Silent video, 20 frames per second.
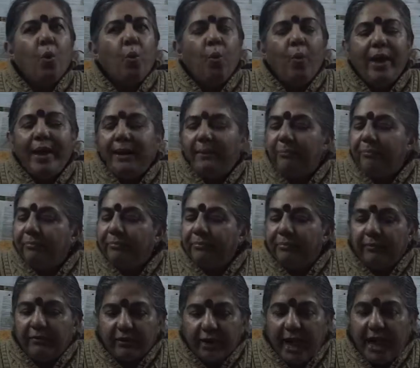Well,
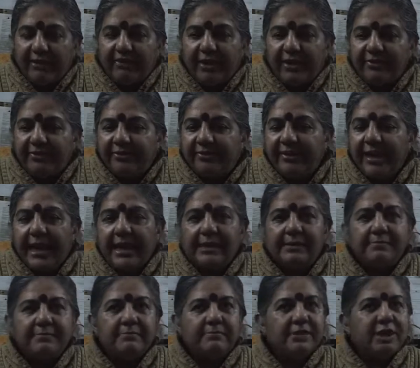as I
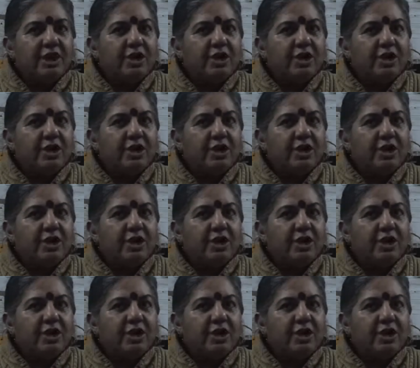said,